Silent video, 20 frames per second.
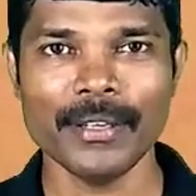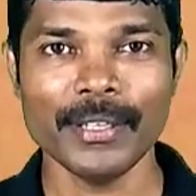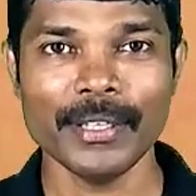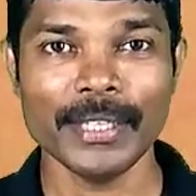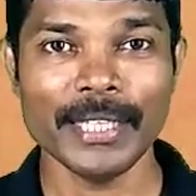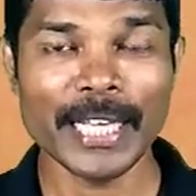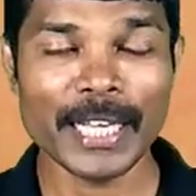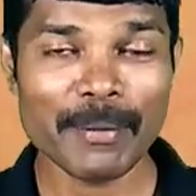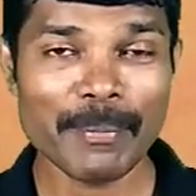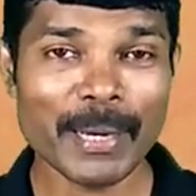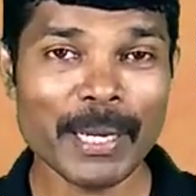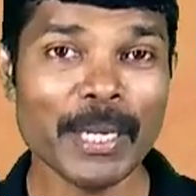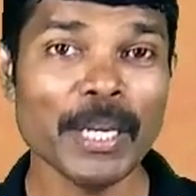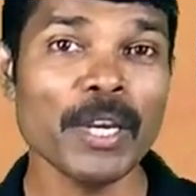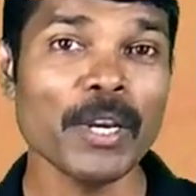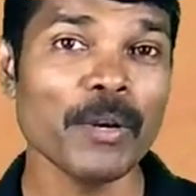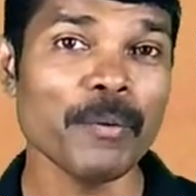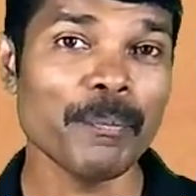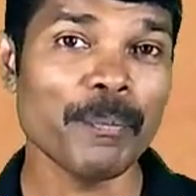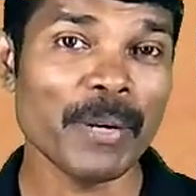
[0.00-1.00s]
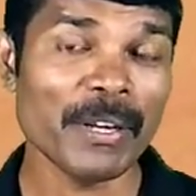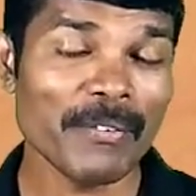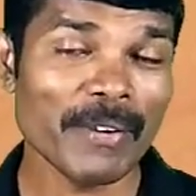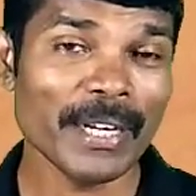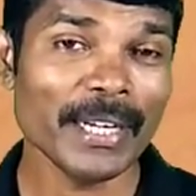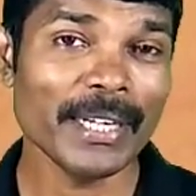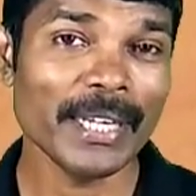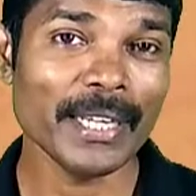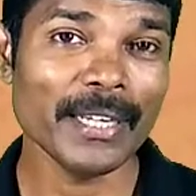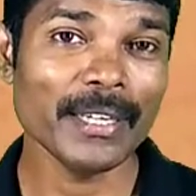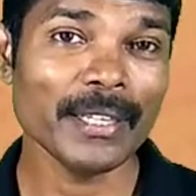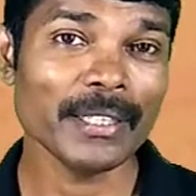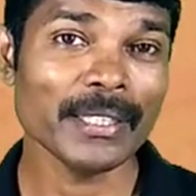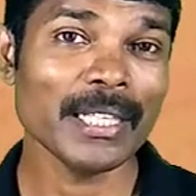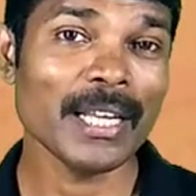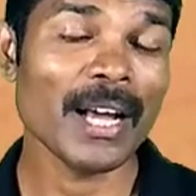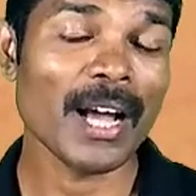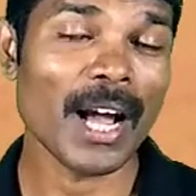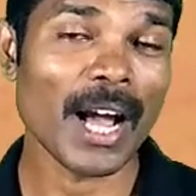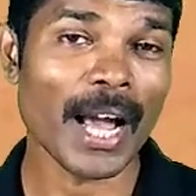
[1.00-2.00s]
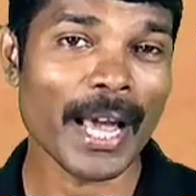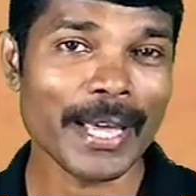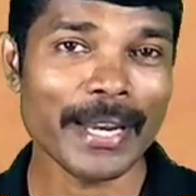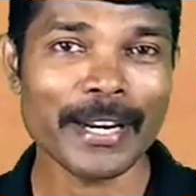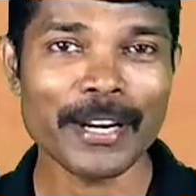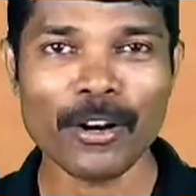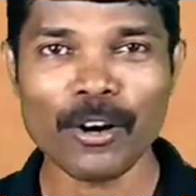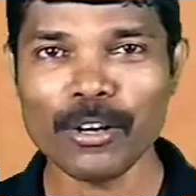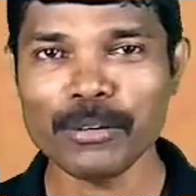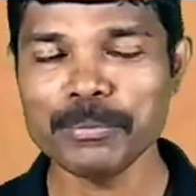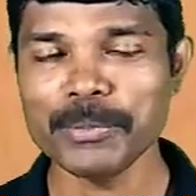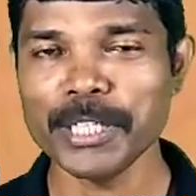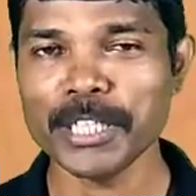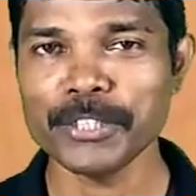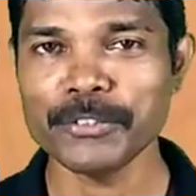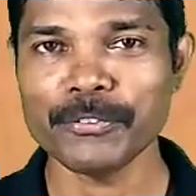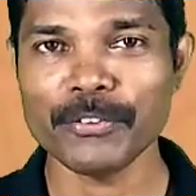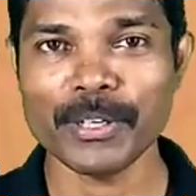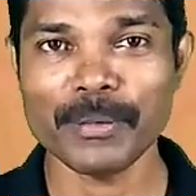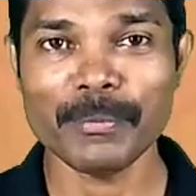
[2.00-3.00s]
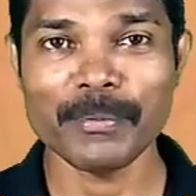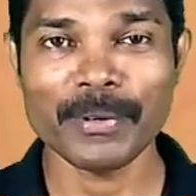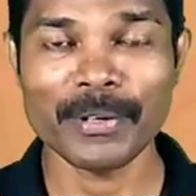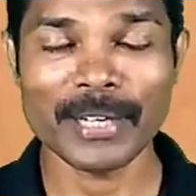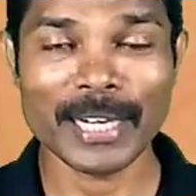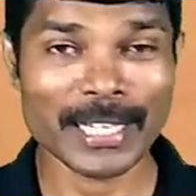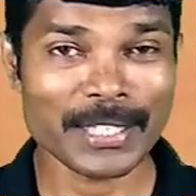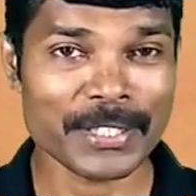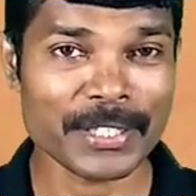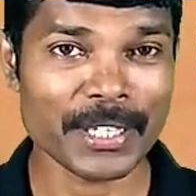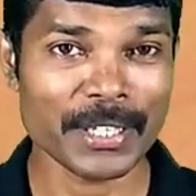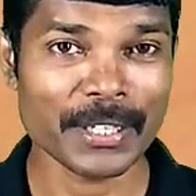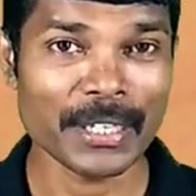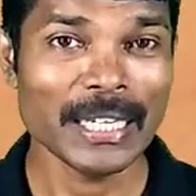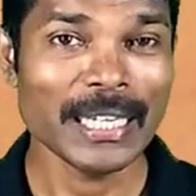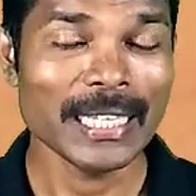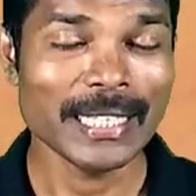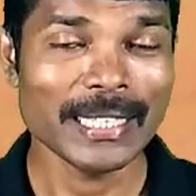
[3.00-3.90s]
thereby preventing the iron objects from rusting.